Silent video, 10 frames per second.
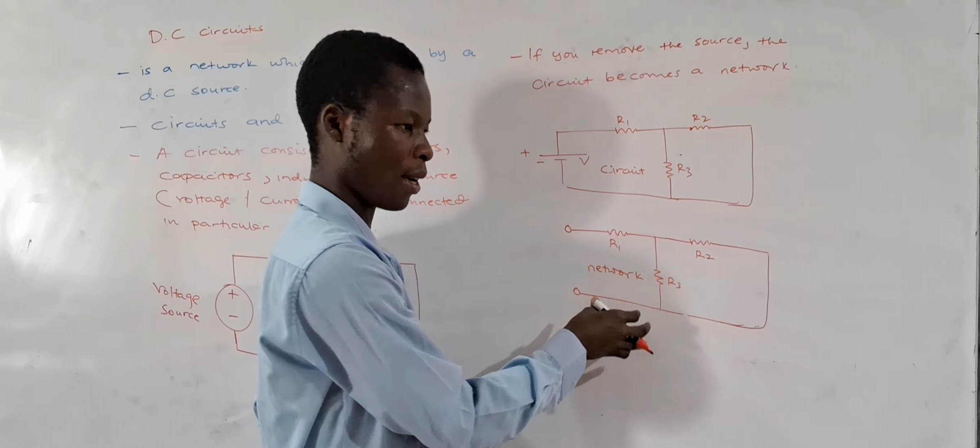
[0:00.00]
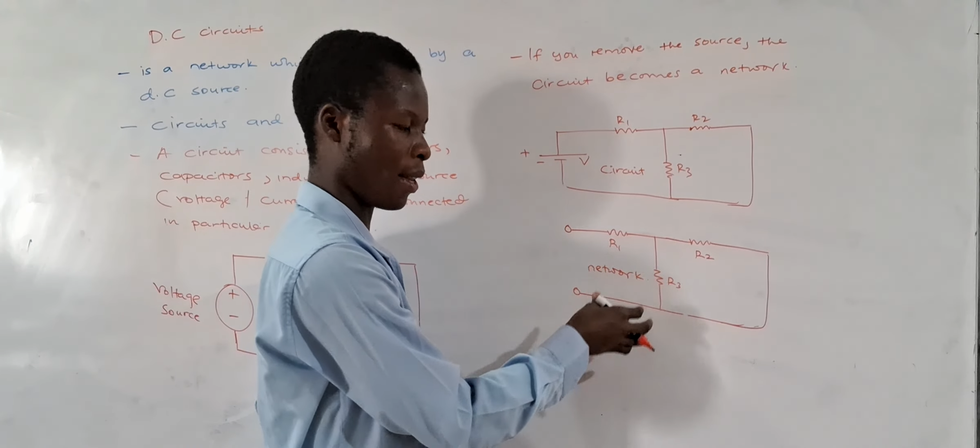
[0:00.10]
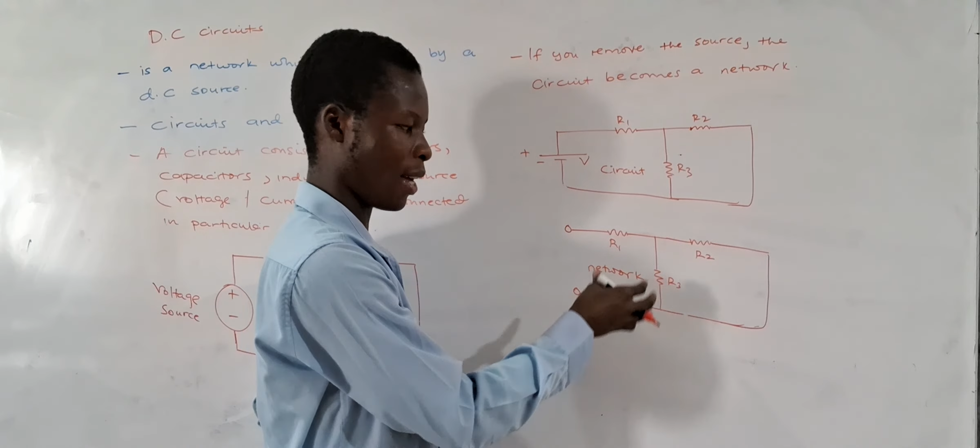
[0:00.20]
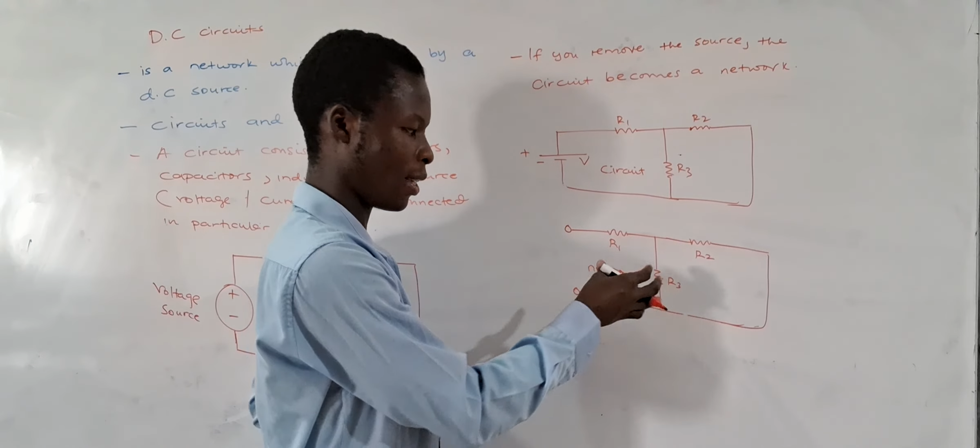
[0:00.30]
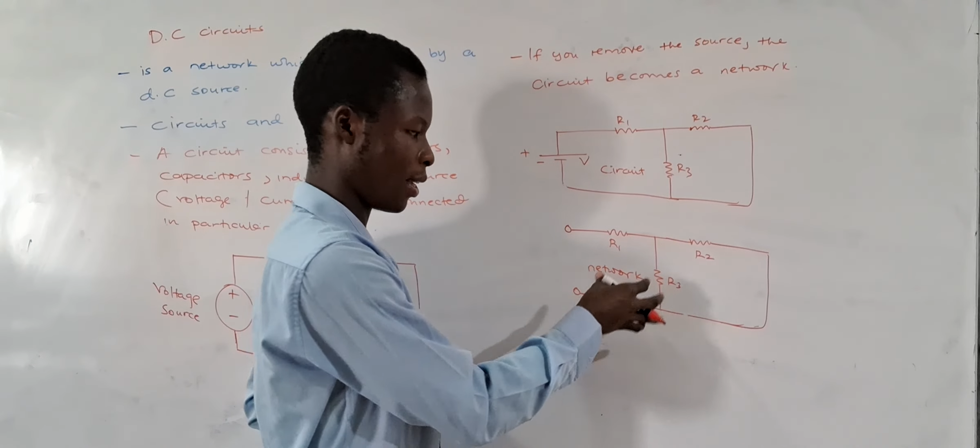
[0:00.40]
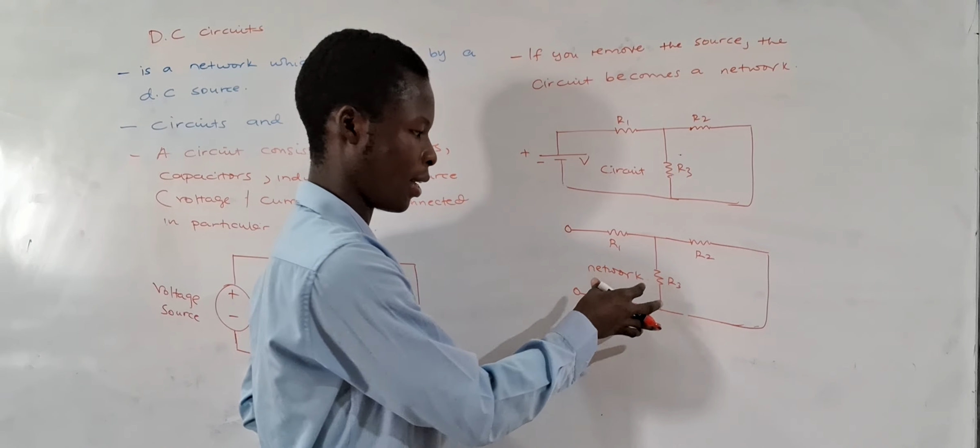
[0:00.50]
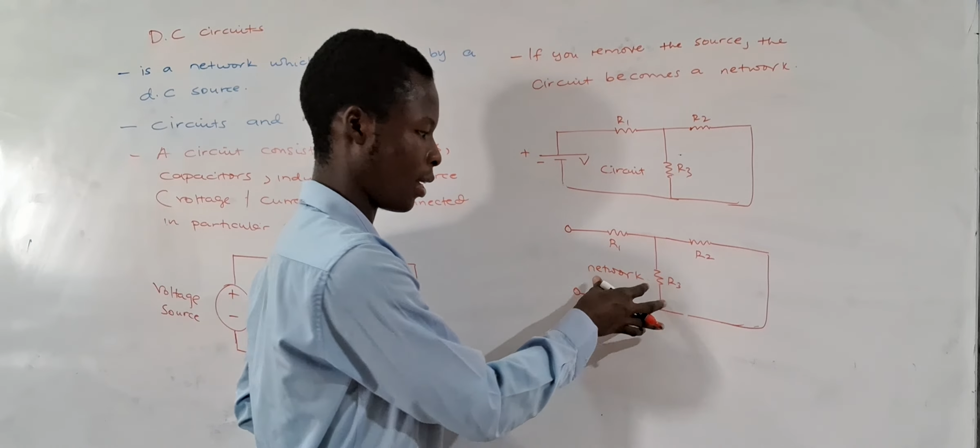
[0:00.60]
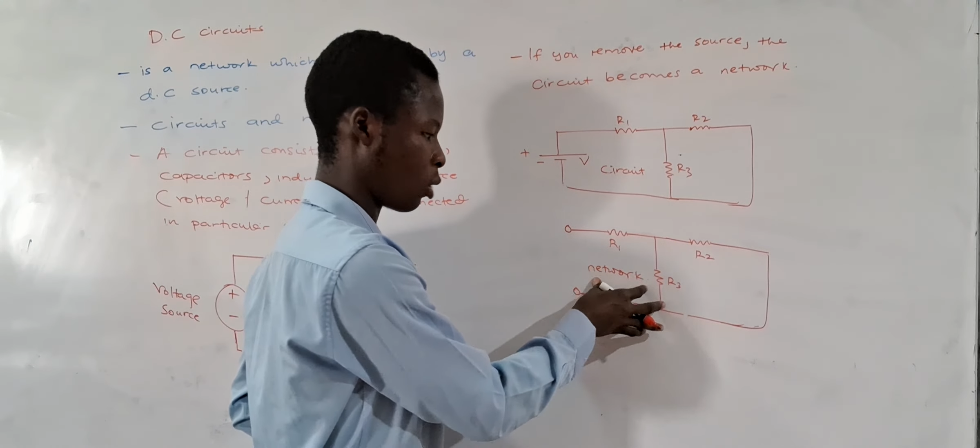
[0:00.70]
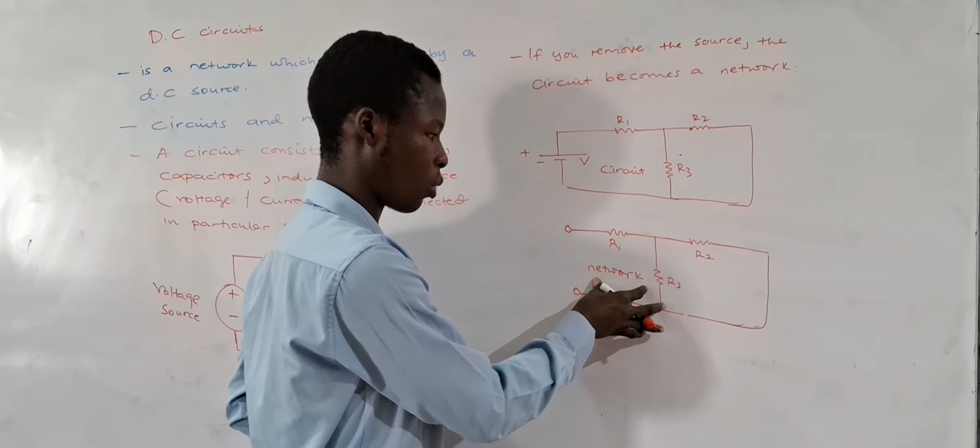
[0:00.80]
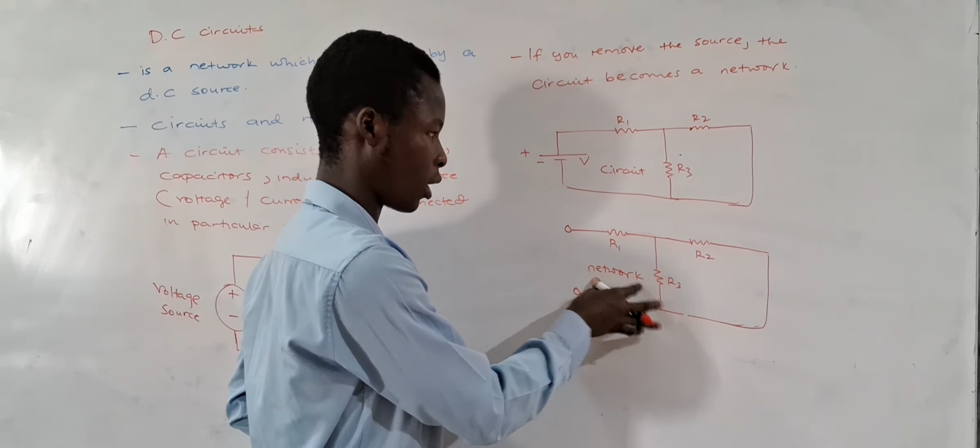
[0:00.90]
that a
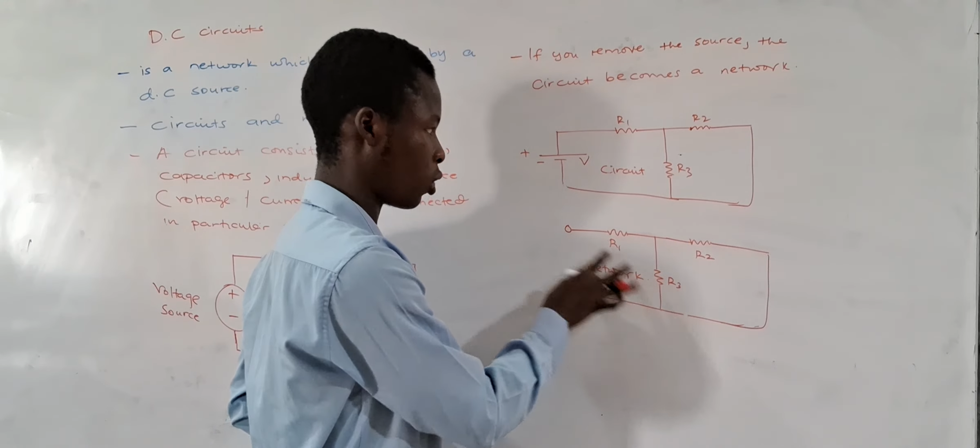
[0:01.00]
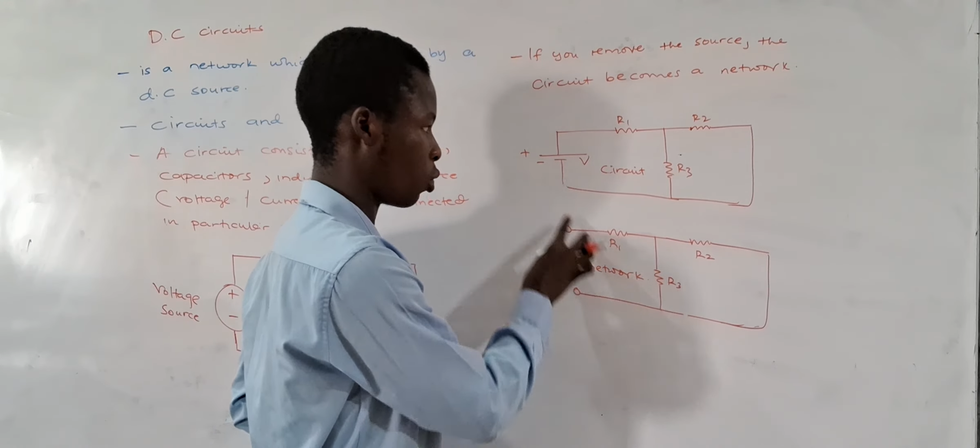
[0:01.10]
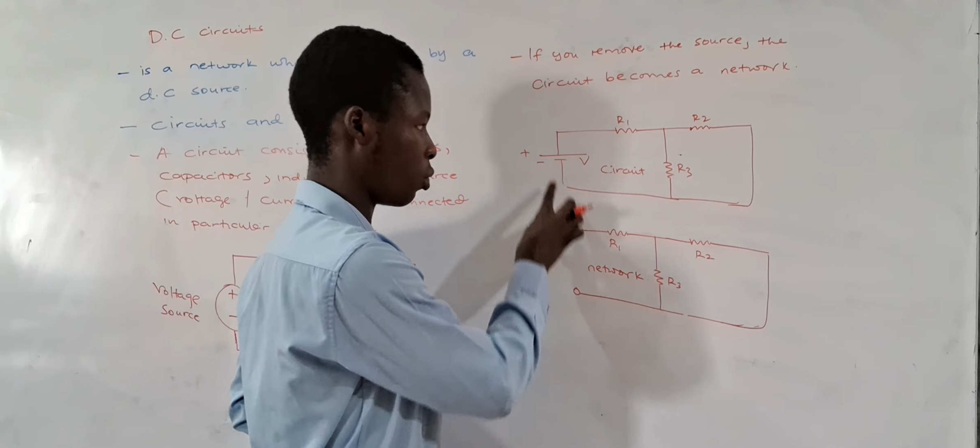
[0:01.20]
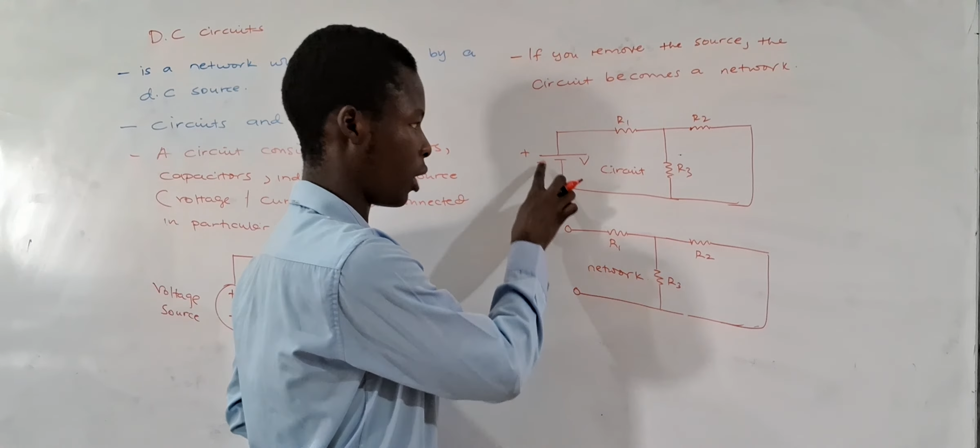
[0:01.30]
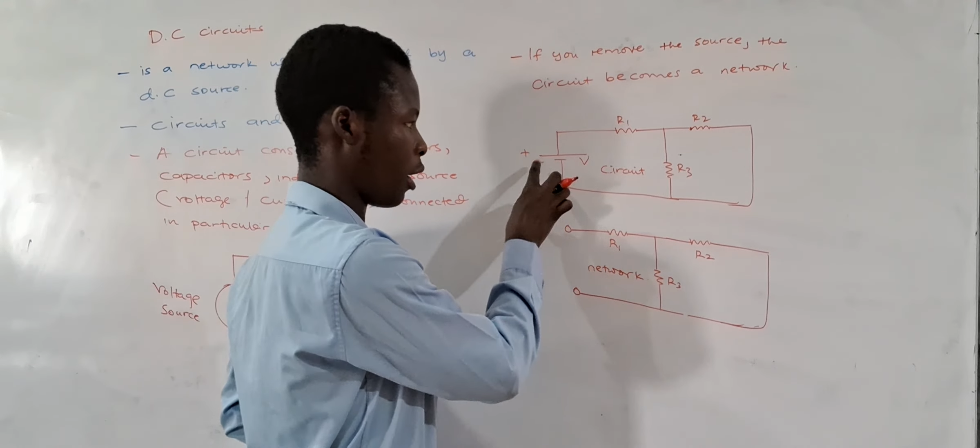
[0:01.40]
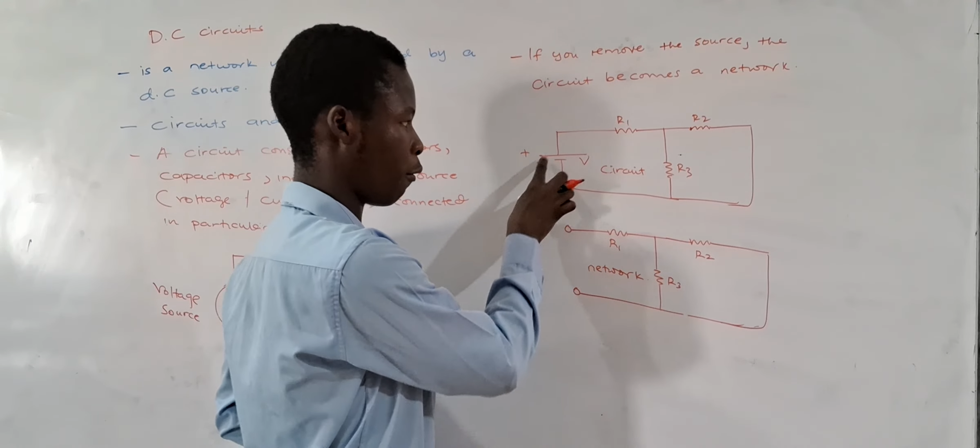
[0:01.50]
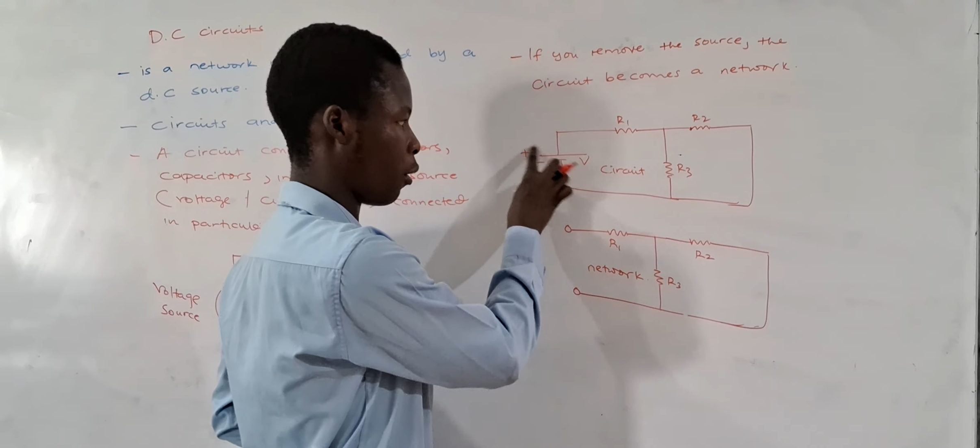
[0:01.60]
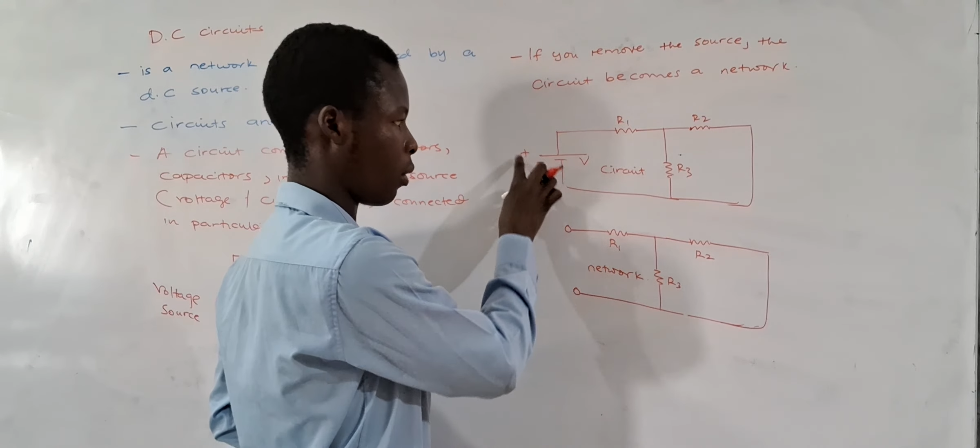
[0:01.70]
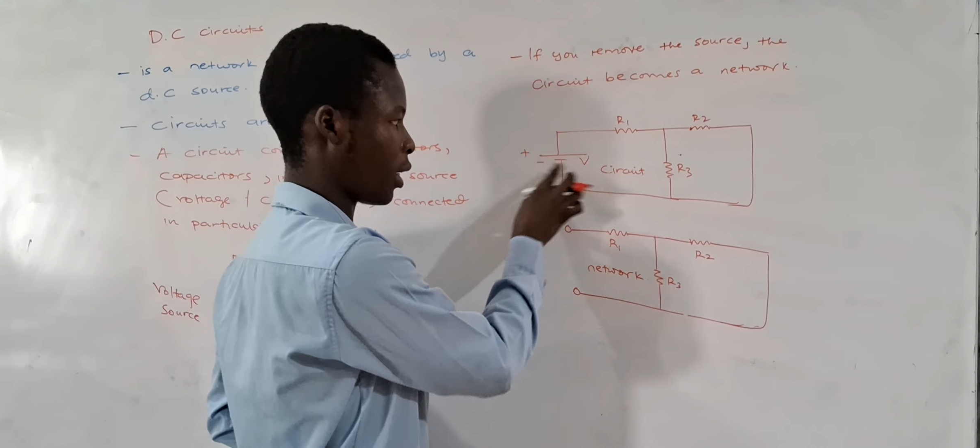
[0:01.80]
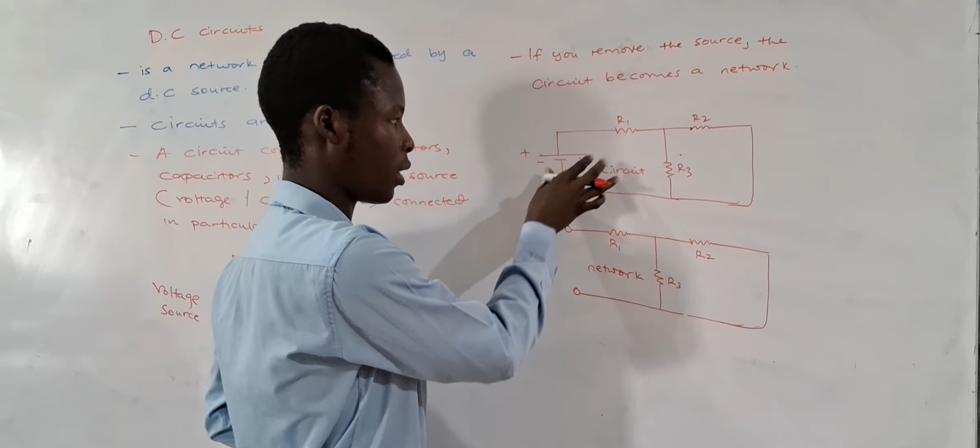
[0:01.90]
network should have a
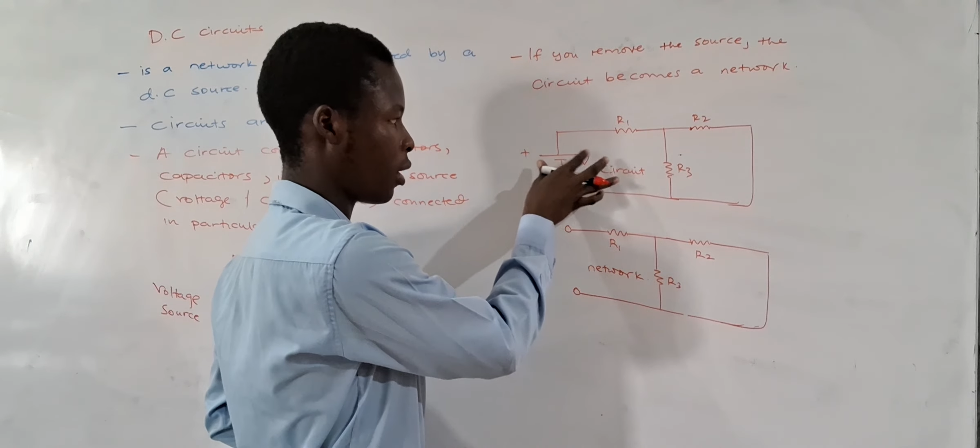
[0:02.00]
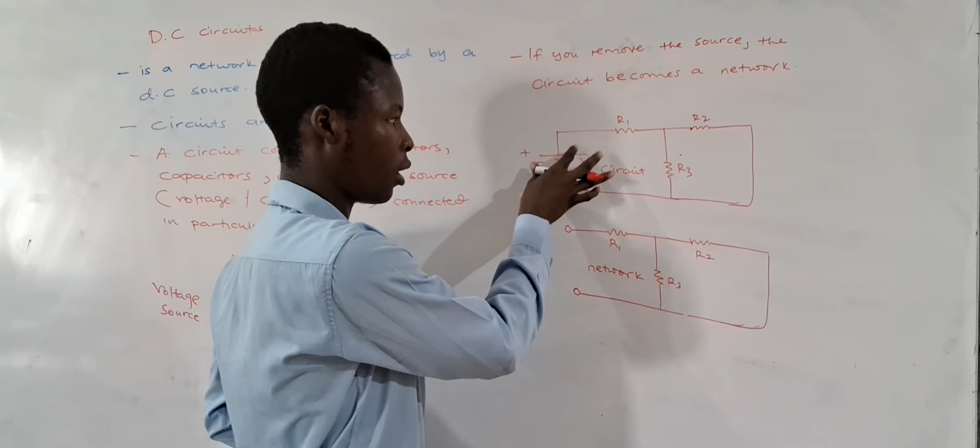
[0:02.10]
what?